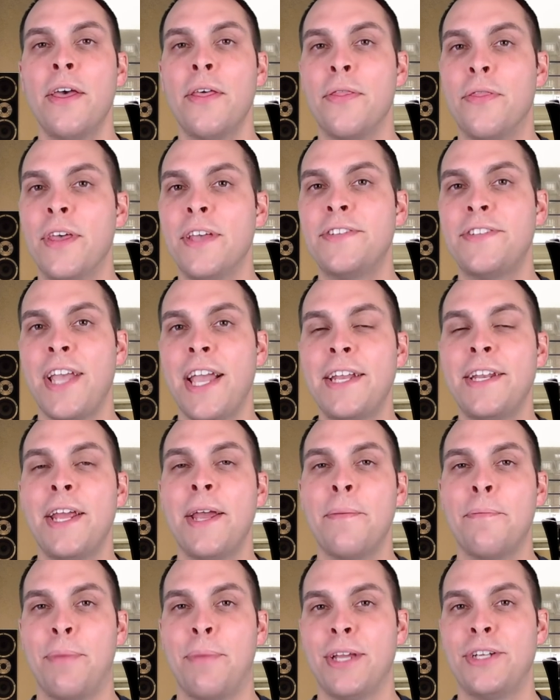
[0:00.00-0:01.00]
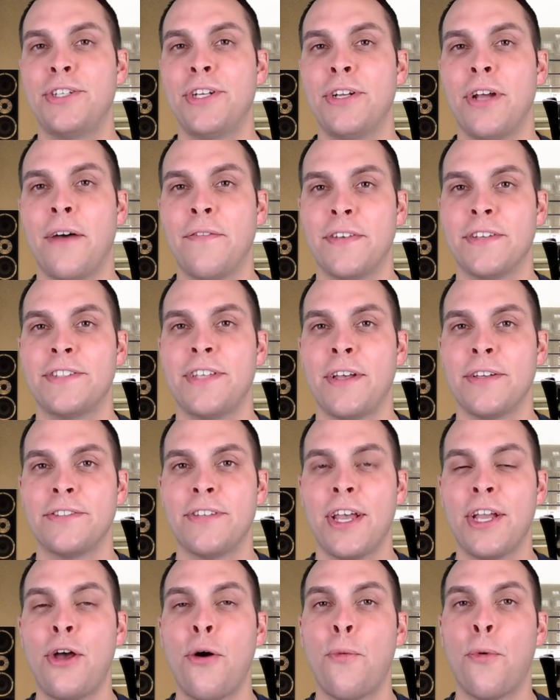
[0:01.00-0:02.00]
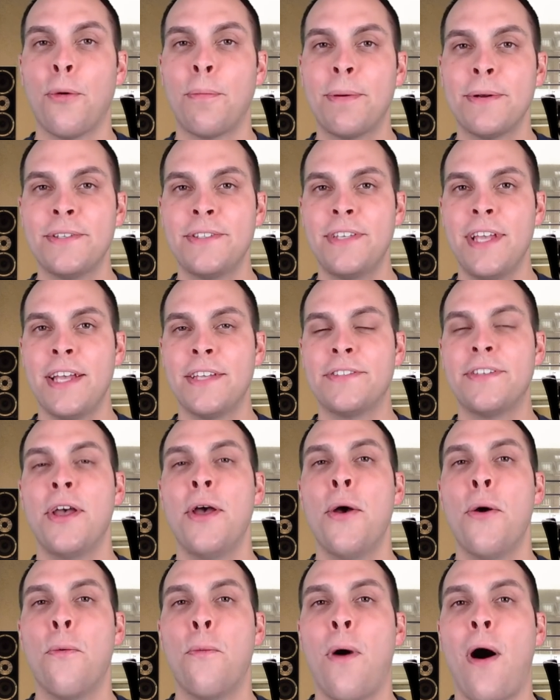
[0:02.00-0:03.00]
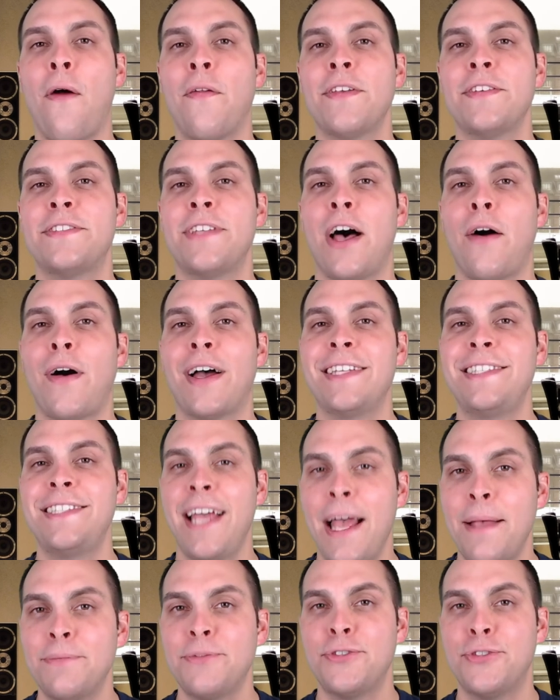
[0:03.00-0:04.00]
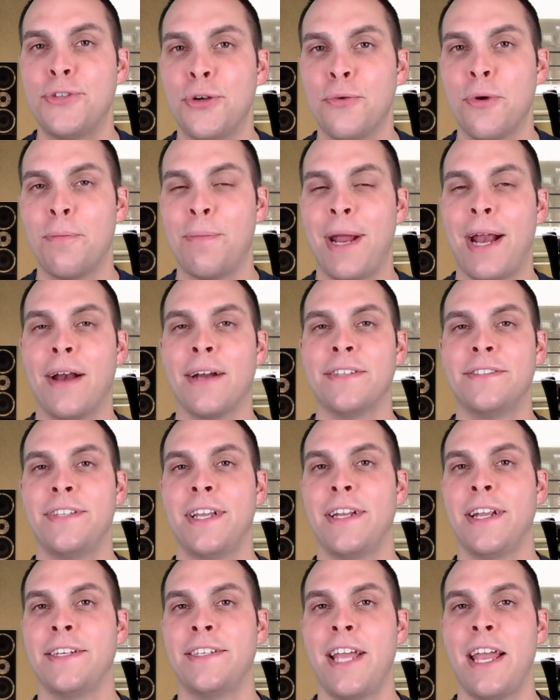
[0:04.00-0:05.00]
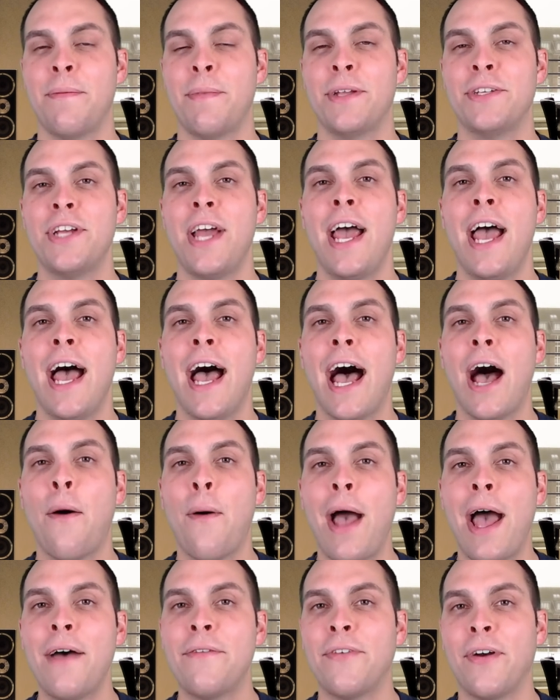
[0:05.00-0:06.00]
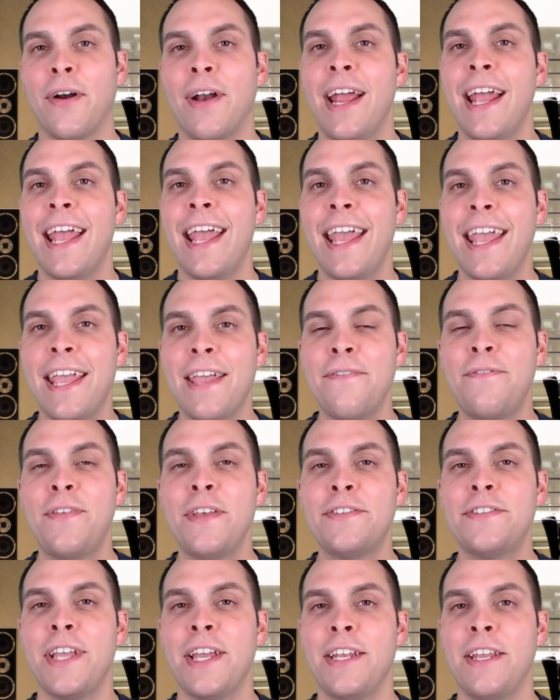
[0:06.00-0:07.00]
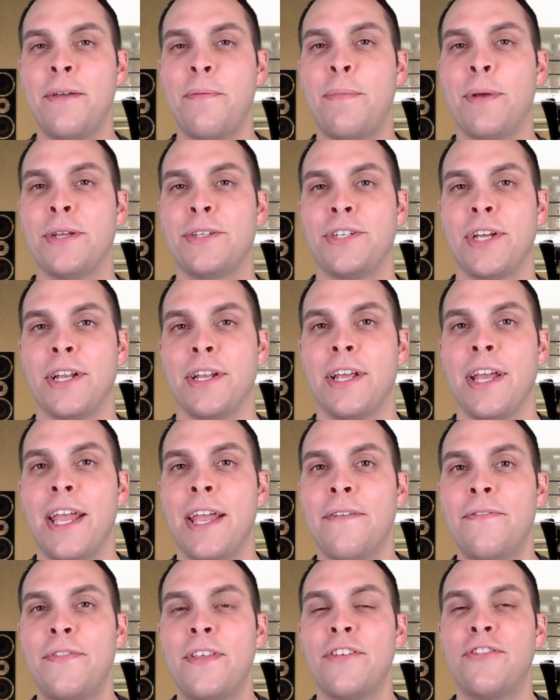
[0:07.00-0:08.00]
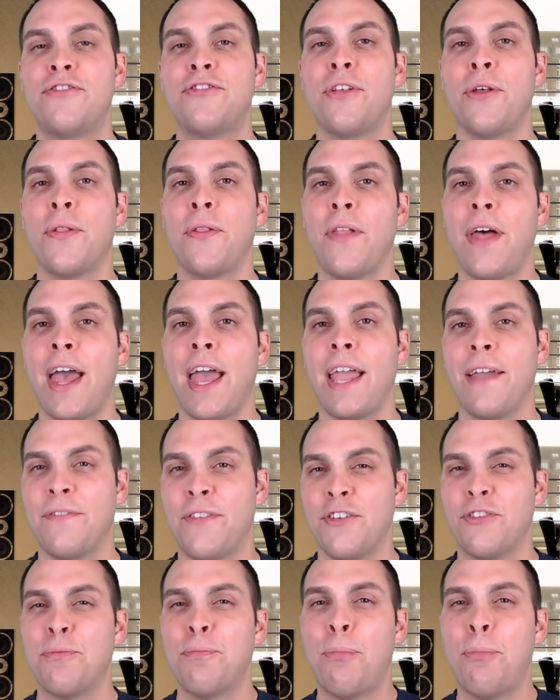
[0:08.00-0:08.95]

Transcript: This inhibition of the cell cycle will persist while the cell attempts to repair its DNA damage. However, if this inhibition, if this delay, if this